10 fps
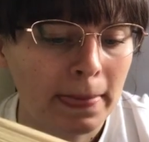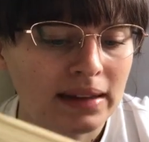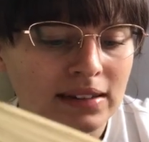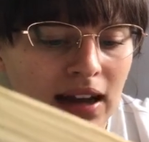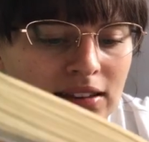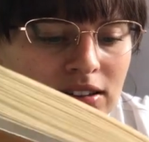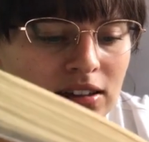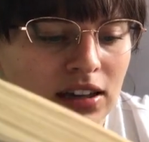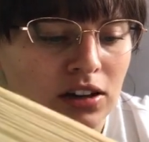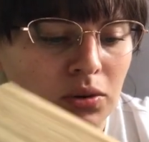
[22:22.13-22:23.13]
Dad's
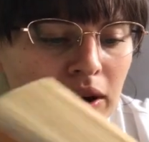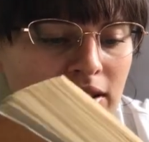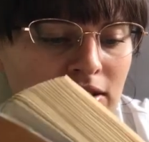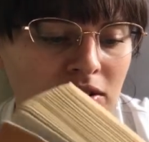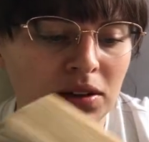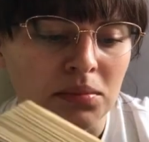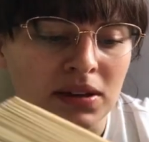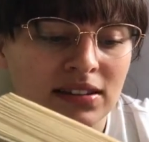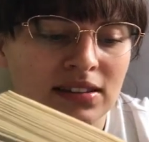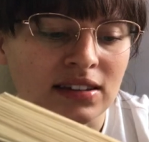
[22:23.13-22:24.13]
looking away so he
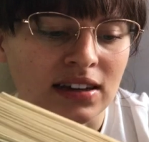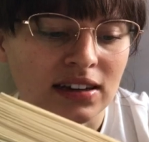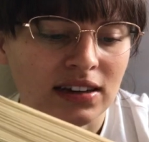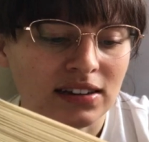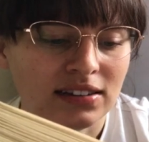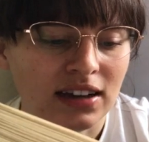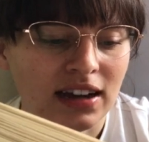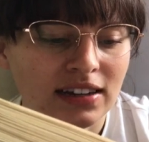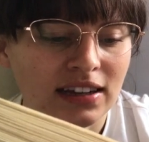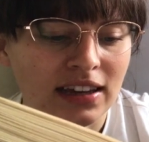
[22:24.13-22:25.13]
misses it. A
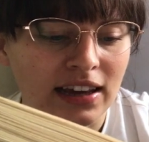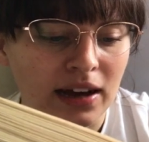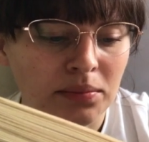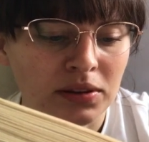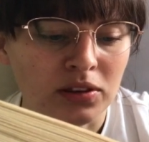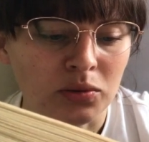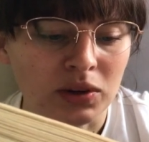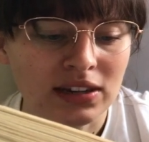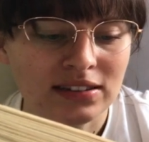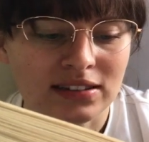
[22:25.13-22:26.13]
tiny gap in the
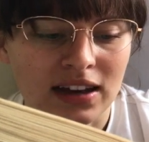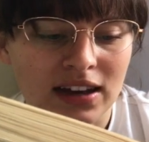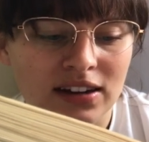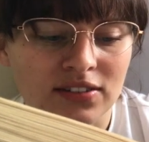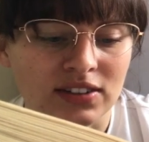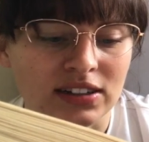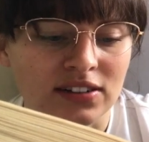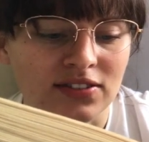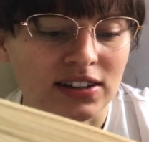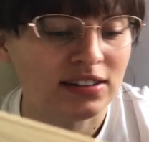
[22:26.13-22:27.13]
weak side of the
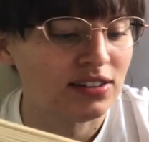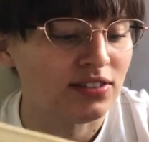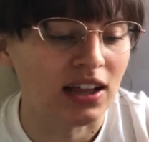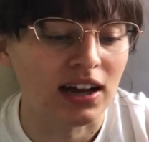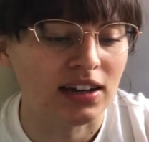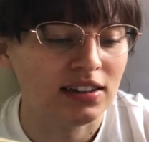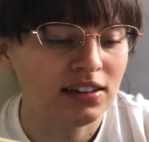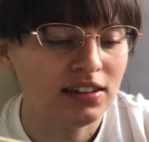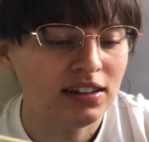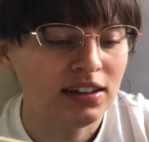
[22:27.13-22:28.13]
defensive line.
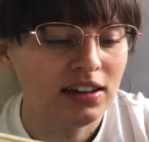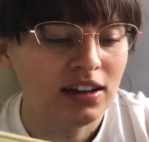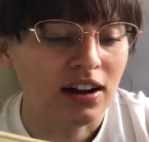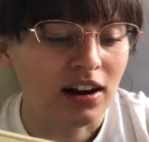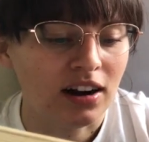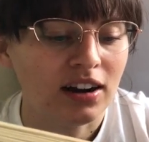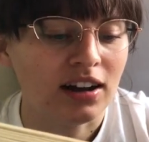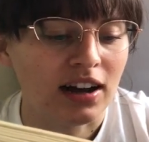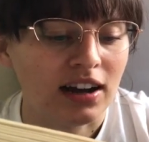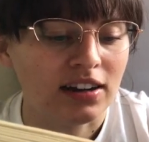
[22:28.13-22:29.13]
Our
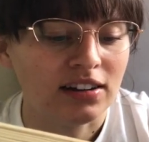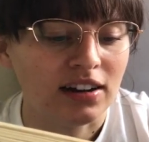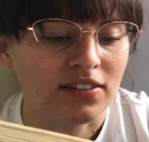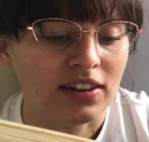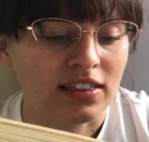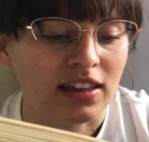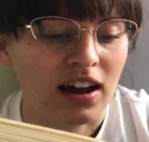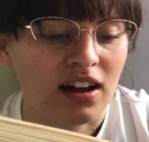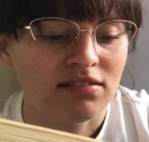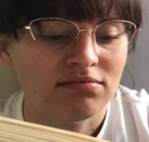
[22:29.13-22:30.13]
guy could have hit
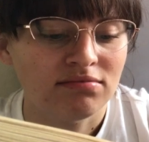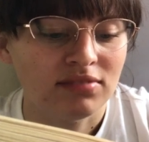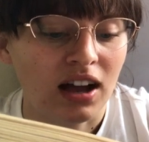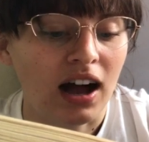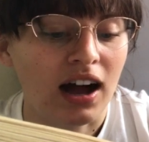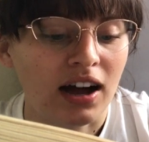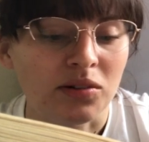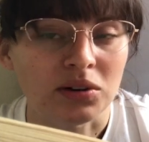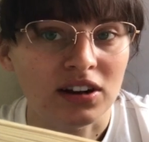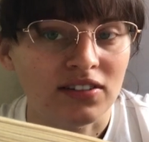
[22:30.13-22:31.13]
that. I
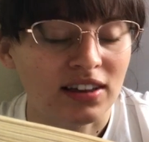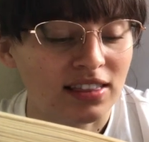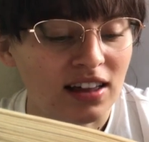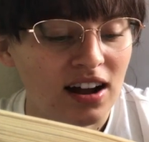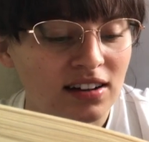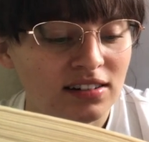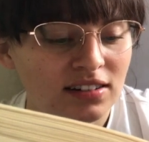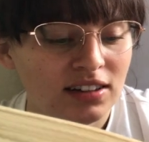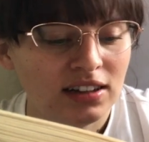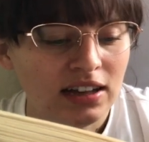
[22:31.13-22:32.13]
would have hit that.
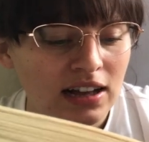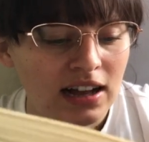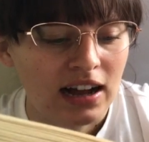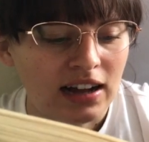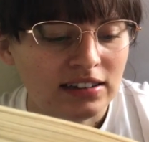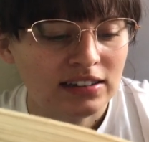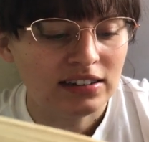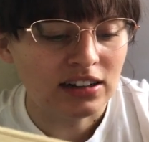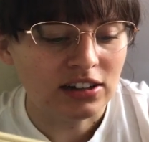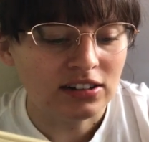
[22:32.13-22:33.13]
I
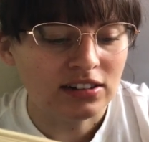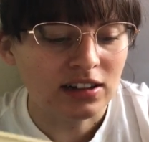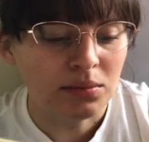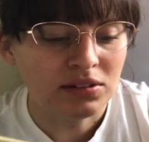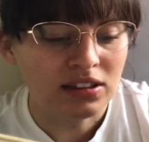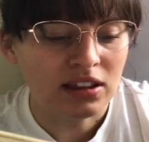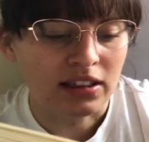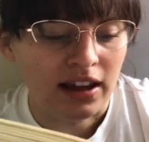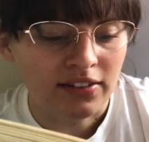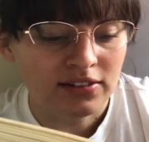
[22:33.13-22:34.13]
stutter step to the
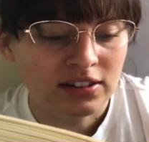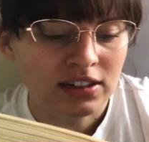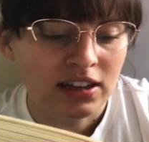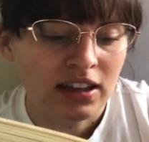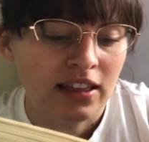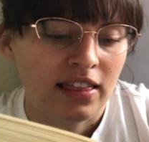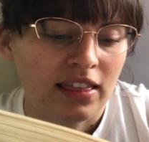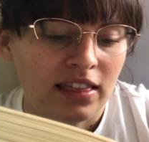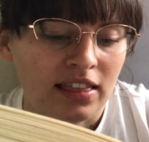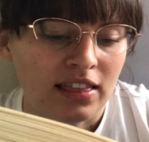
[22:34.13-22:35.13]
left.
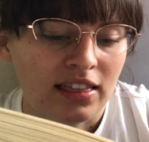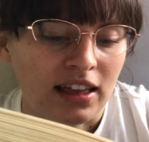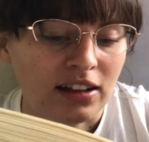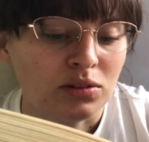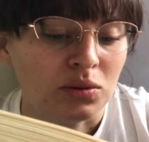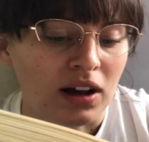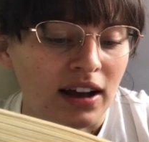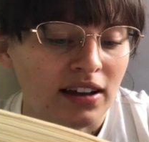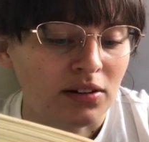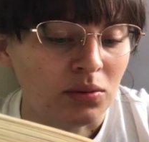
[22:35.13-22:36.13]
That's what
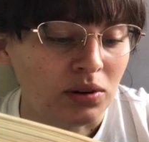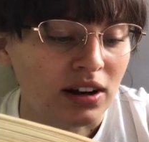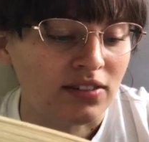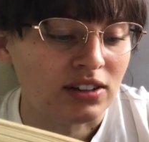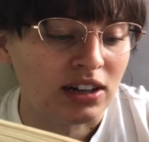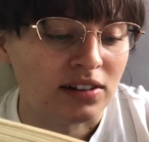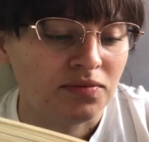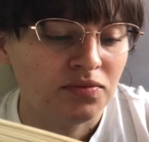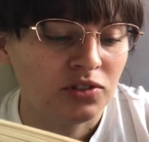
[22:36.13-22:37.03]
I would have done.